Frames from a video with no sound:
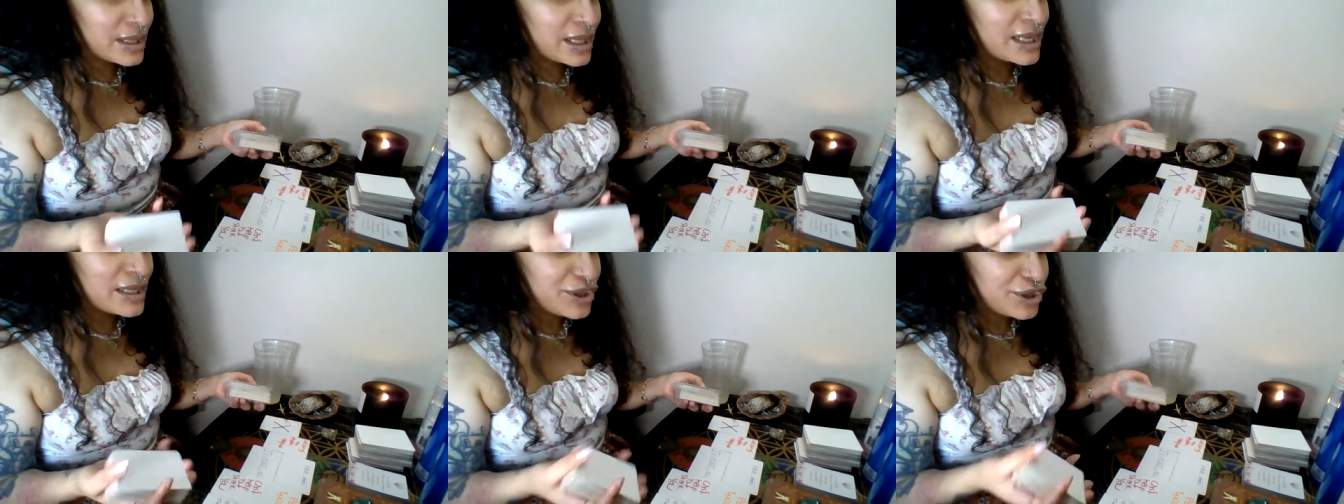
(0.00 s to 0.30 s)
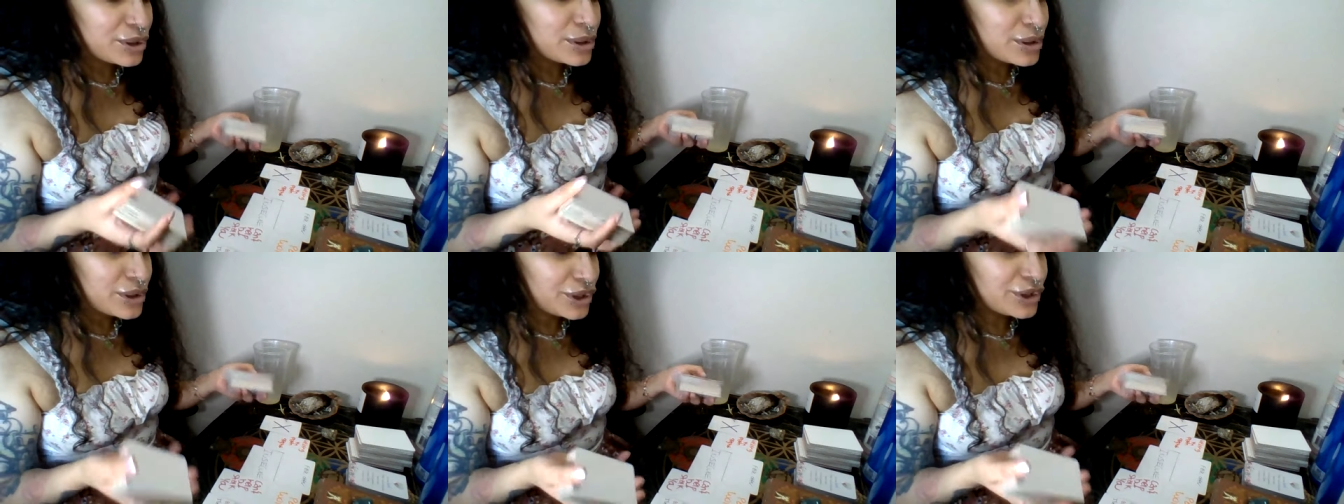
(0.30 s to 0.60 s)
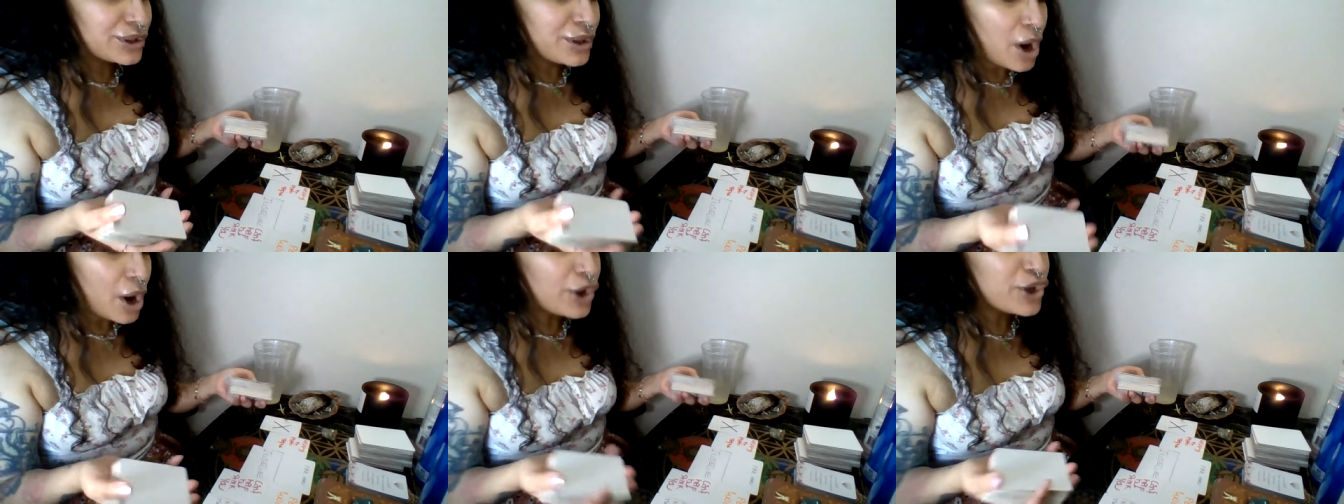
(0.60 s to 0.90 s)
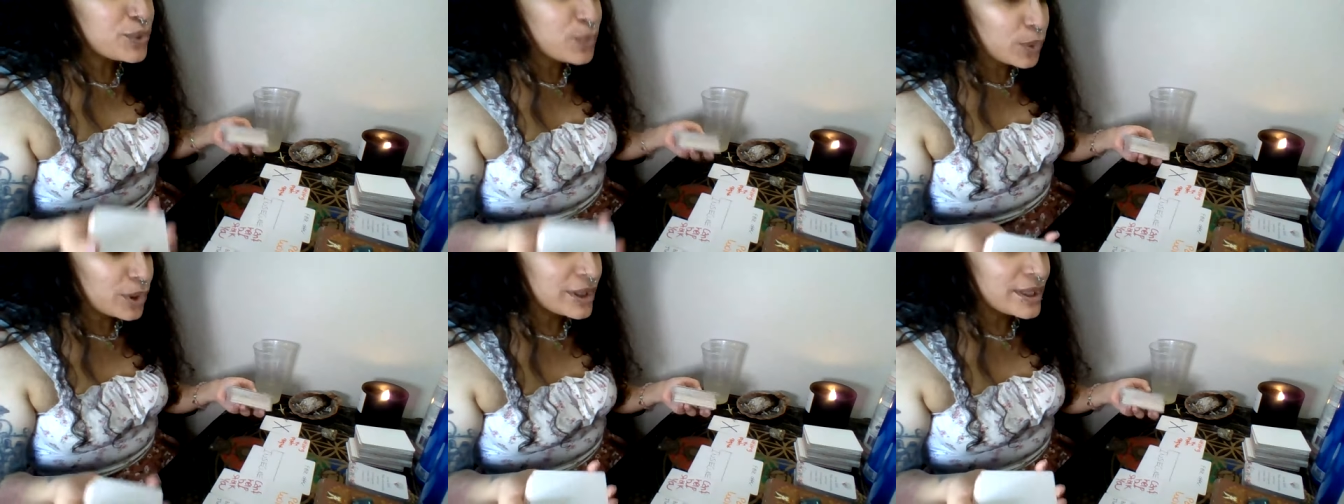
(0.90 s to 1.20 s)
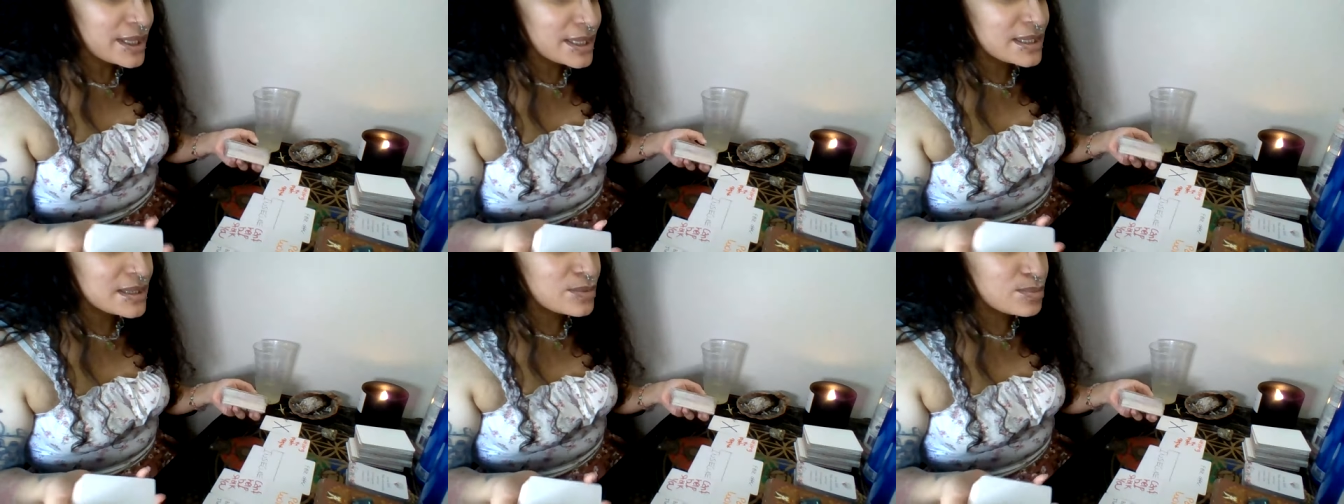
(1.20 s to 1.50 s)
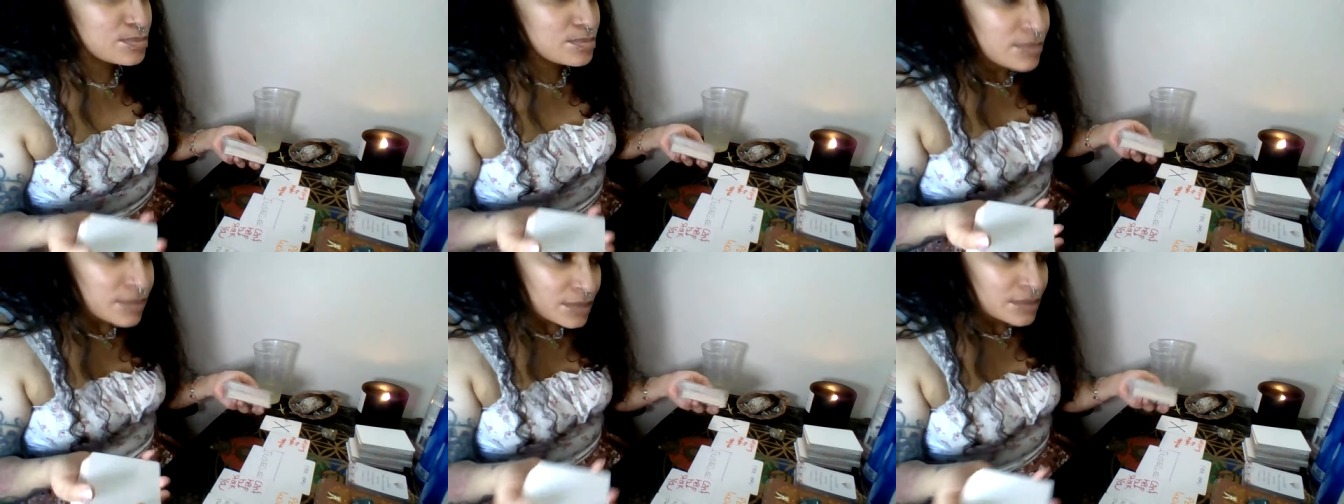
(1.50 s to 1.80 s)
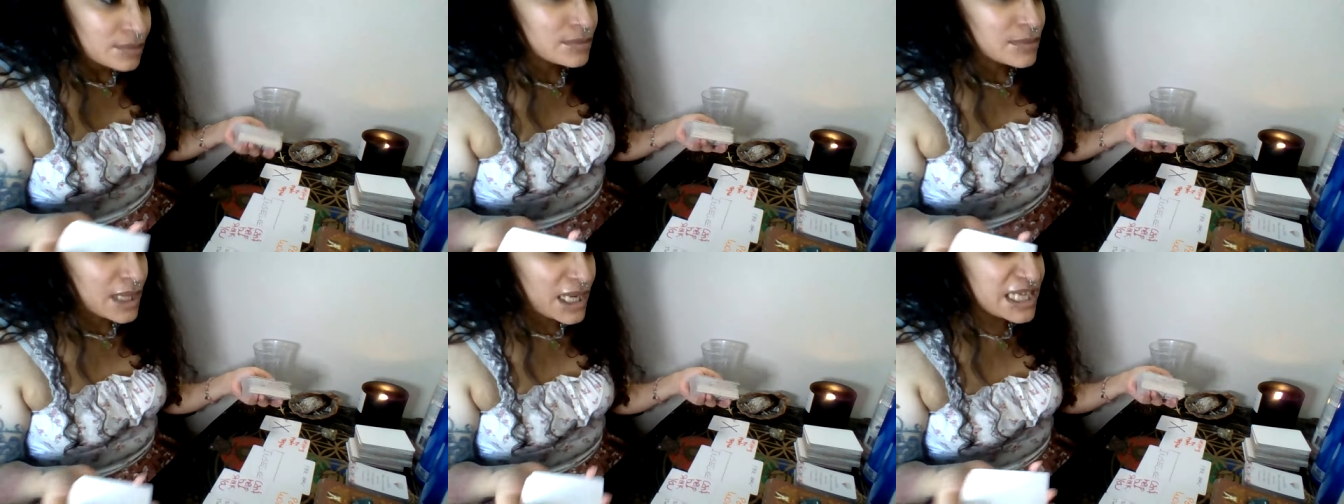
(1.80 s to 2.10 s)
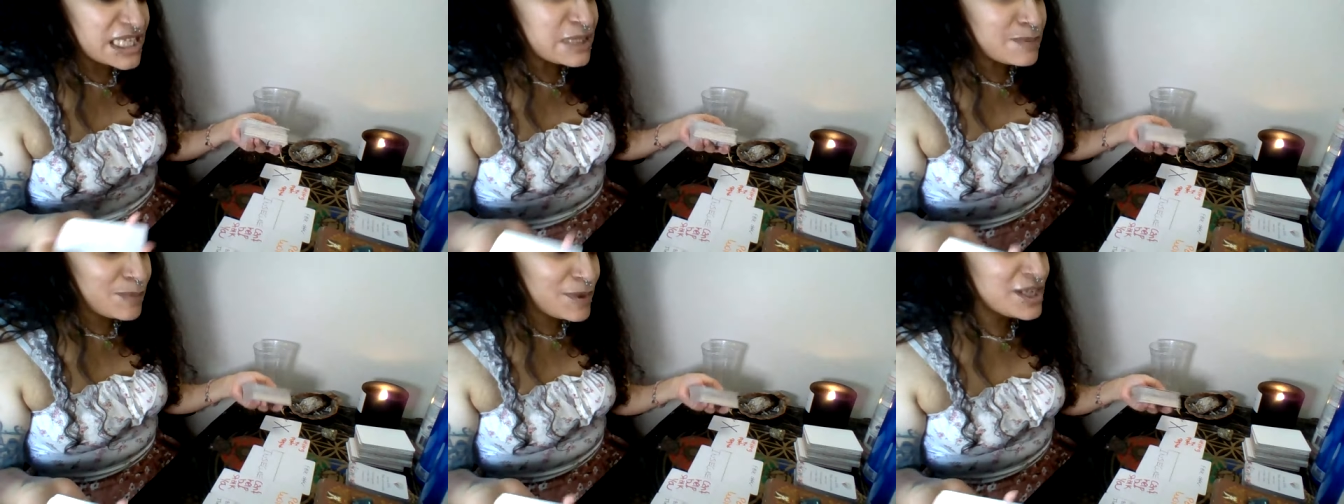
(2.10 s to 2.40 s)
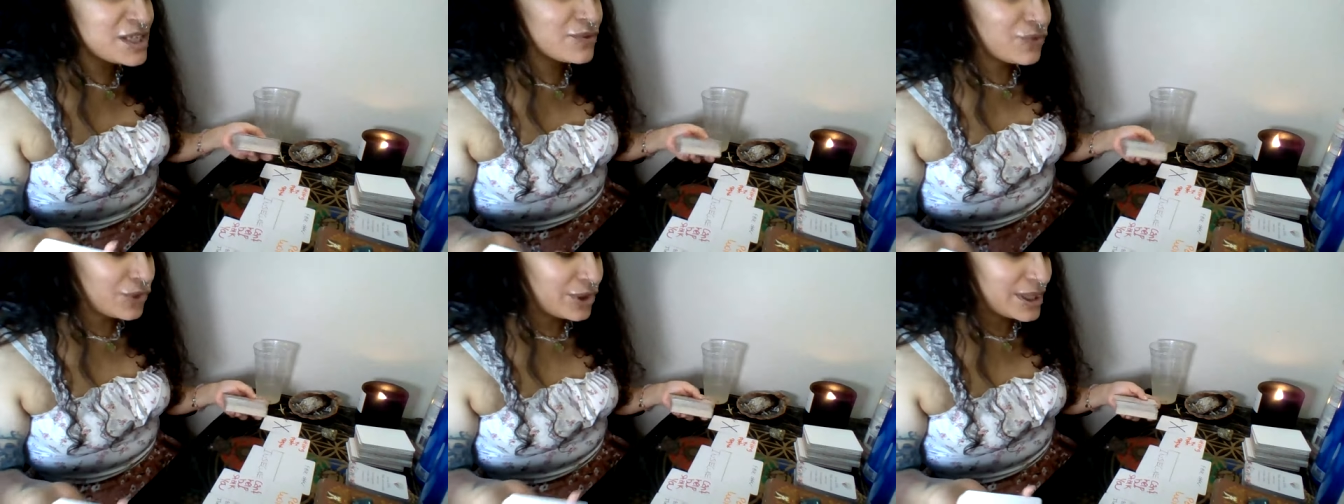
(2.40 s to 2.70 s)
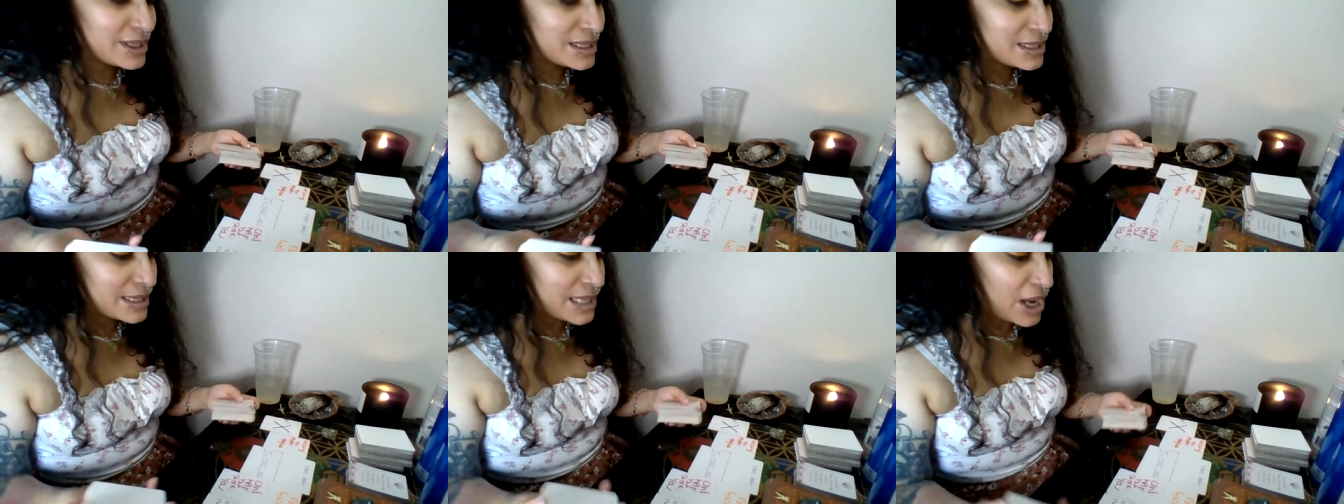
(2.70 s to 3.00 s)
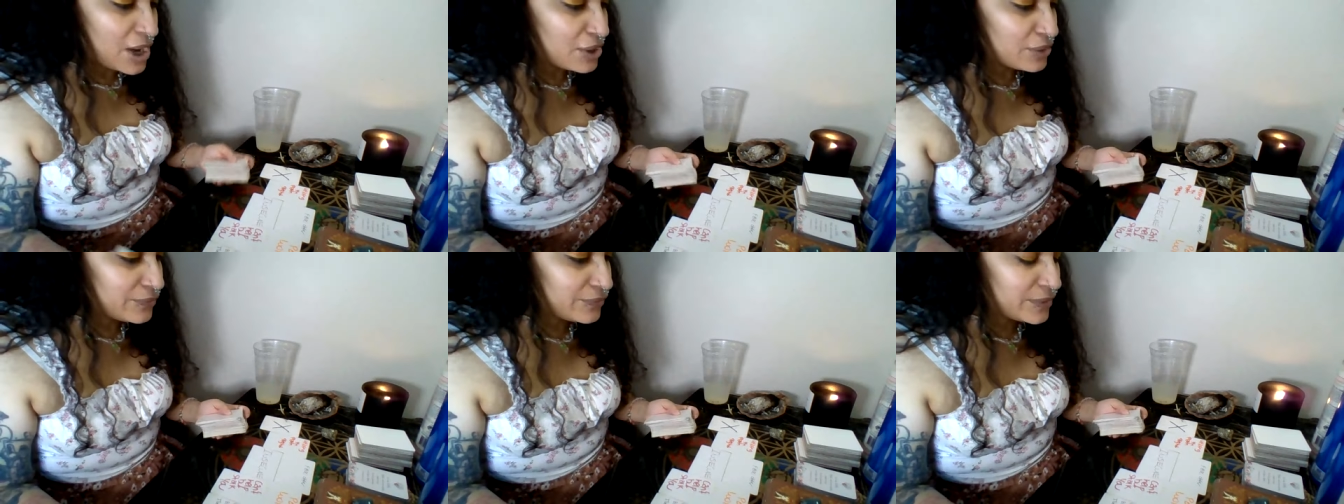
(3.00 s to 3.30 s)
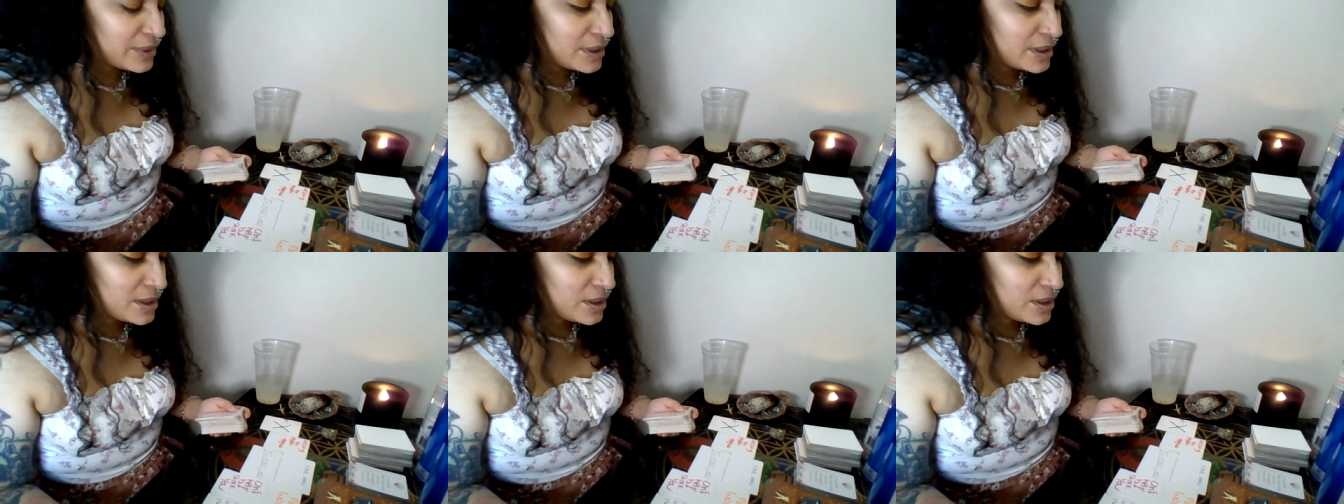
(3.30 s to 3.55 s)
Like your, your hard work is, it speaks for itself.